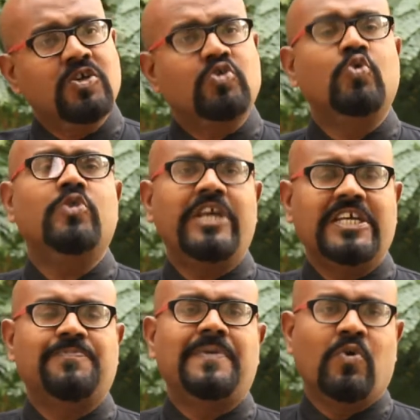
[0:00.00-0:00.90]
through the
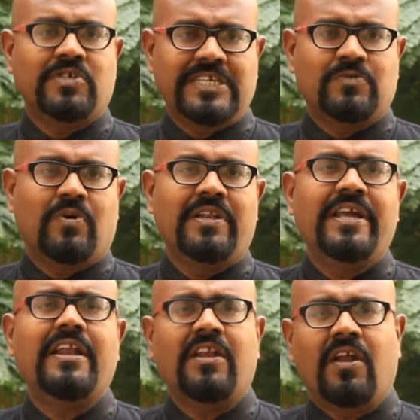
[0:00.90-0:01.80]
SPOCs
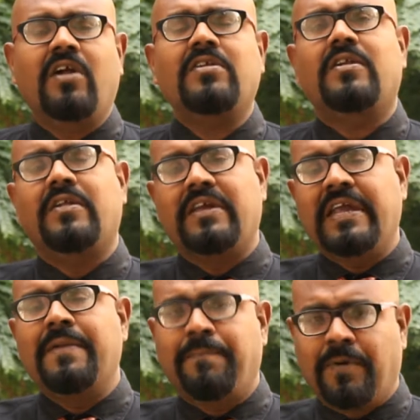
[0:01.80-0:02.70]
only, not
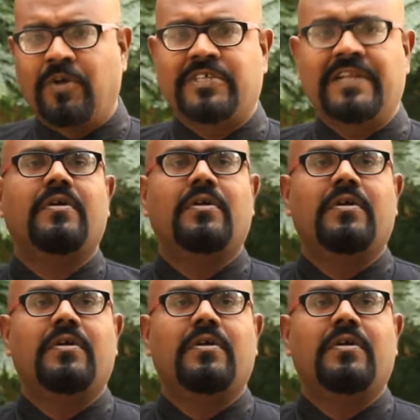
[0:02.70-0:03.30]
in person.